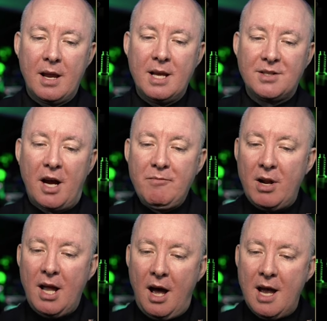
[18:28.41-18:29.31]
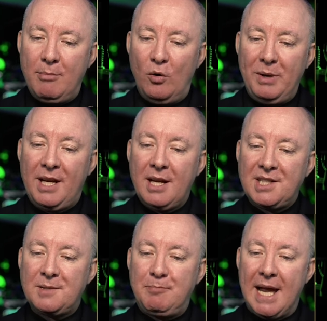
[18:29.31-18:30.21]
It's unreliable because
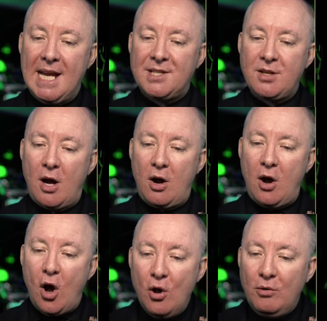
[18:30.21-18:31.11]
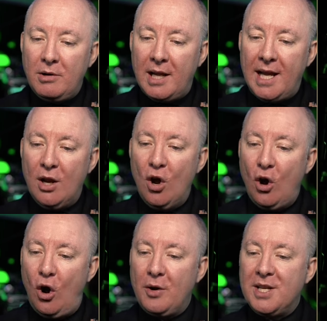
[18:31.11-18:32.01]
it's based only
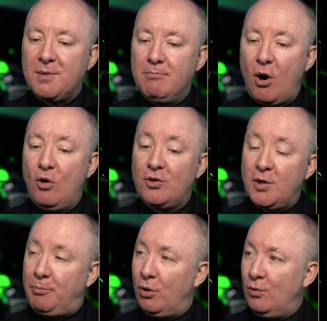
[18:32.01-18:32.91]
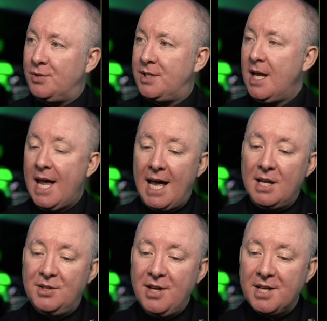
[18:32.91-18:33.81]
on its multiples
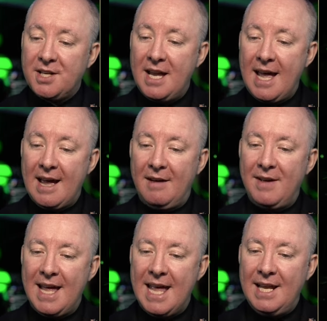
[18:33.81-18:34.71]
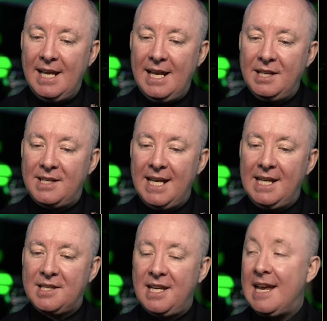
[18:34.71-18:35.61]
and doesn't have any
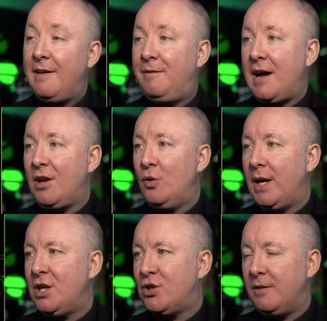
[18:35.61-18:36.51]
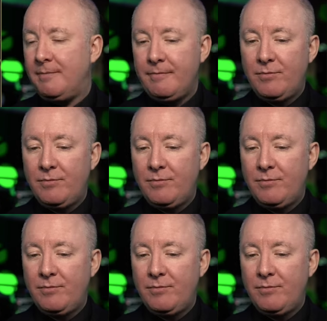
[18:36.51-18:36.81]
DCF valuation.